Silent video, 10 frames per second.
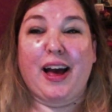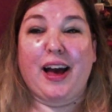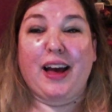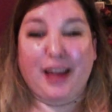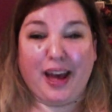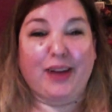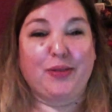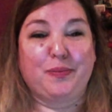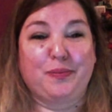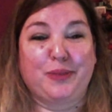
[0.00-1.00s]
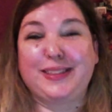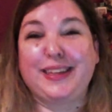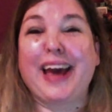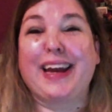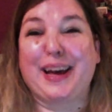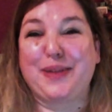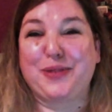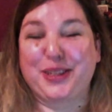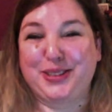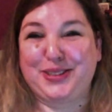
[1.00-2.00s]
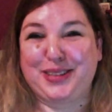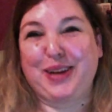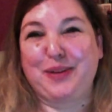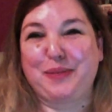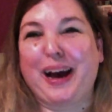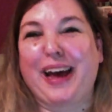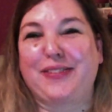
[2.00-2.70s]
okay. Once again, I am going to say goodbye